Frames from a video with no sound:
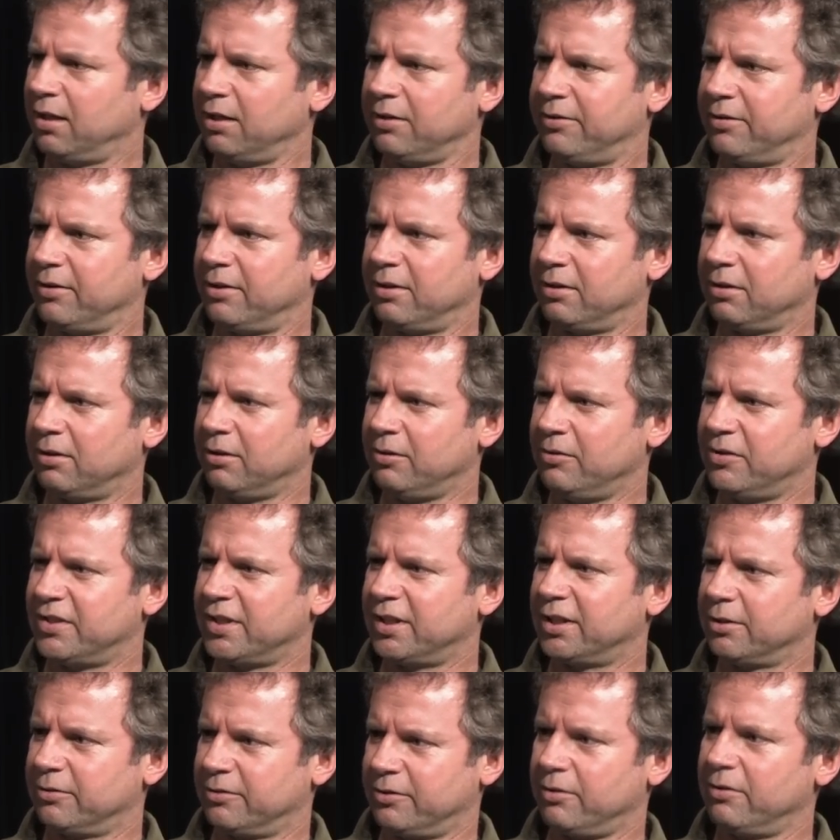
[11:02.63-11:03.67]
I thought you
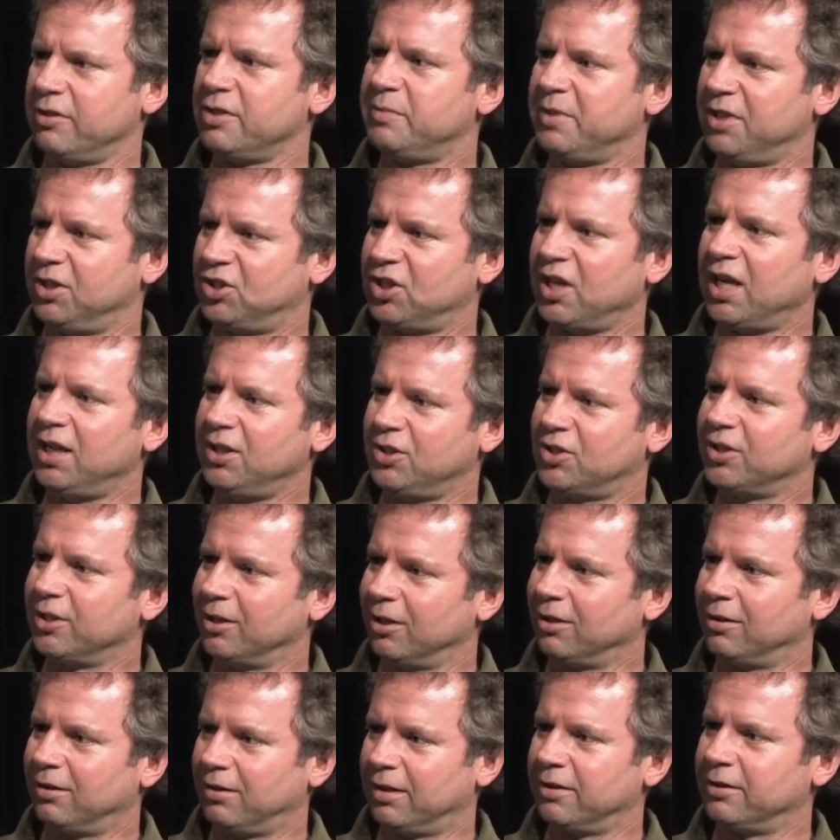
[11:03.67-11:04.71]
said there'd always be a change
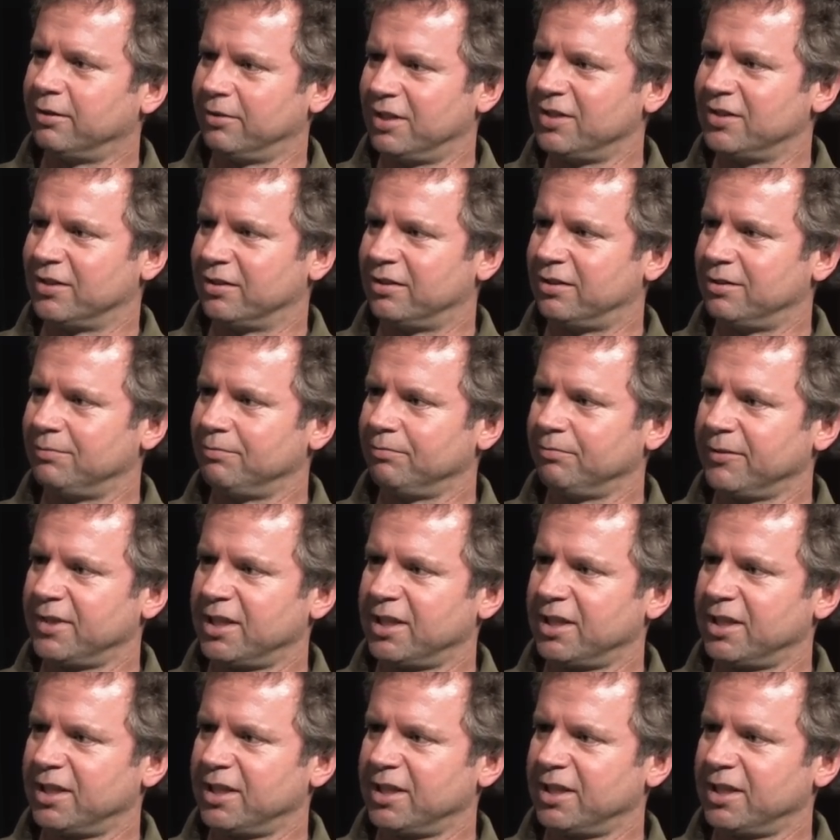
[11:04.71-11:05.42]
here, and there isn't.